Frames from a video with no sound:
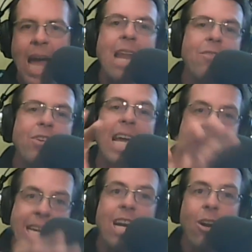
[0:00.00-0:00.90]
And if you
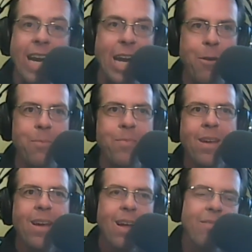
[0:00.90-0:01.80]
get near him,
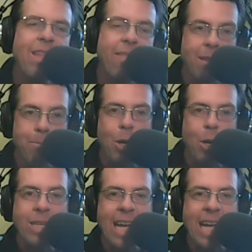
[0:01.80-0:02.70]
then the
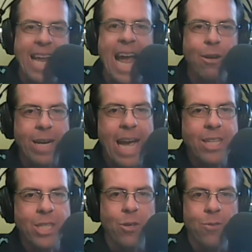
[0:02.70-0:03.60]
bird gets angry
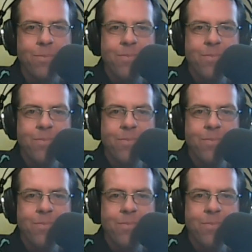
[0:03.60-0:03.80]
at you.